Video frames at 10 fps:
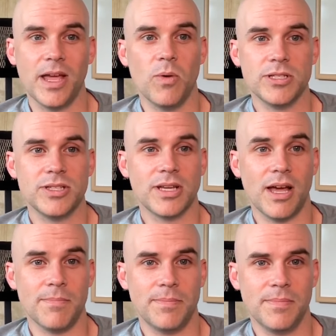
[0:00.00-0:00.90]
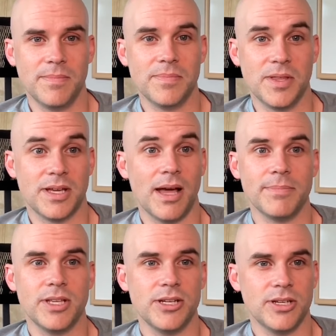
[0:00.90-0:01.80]
what's the
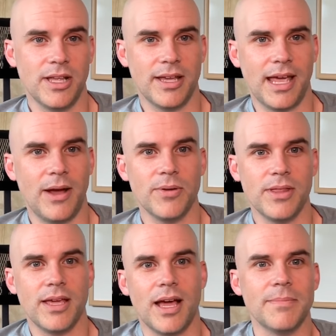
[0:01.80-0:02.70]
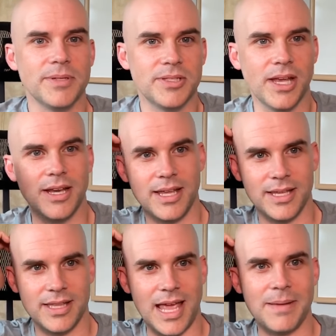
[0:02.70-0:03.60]
compensation like? How are they compensating
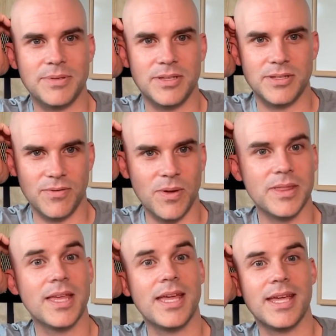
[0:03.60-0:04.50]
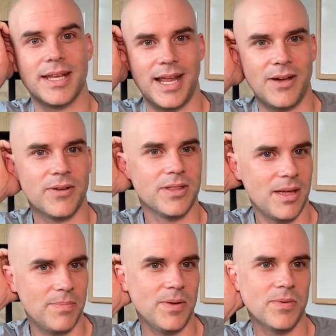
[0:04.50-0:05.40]
in the absence of one thing, and how could
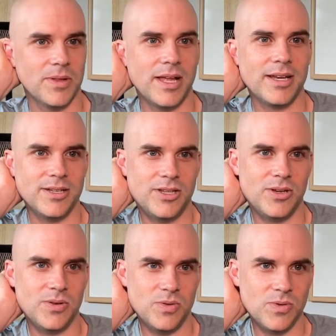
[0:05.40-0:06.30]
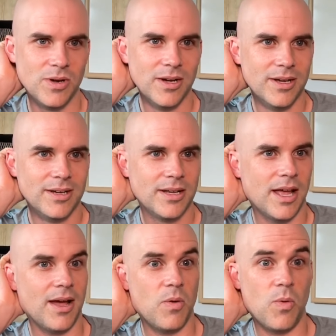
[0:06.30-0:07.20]
that be related to
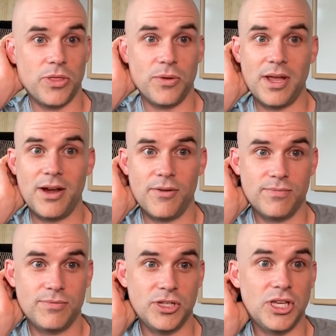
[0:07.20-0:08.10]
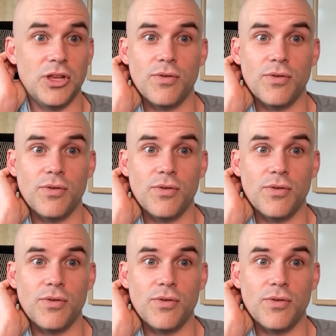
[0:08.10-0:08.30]
what they're there to see you